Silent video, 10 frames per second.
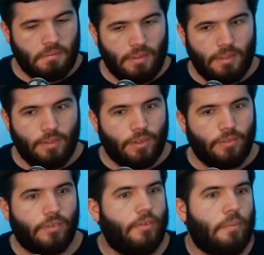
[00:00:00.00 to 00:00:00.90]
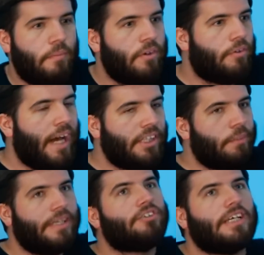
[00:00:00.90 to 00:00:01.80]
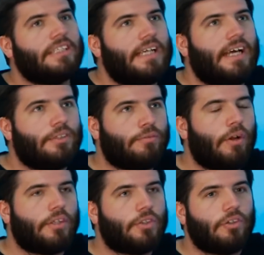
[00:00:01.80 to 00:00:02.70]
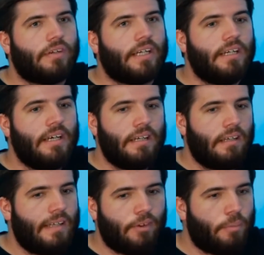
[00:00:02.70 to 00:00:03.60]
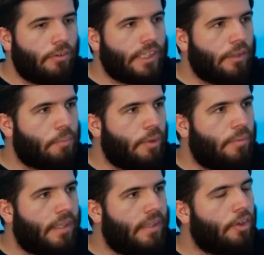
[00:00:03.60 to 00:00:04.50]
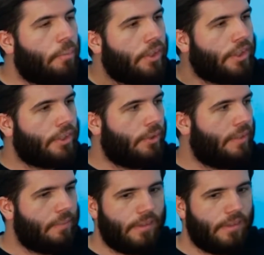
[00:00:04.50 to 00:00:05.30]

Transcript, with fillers: yeah for people to actually be interested in it and to follow the story. And therefore, both channels booming, and you're pushing two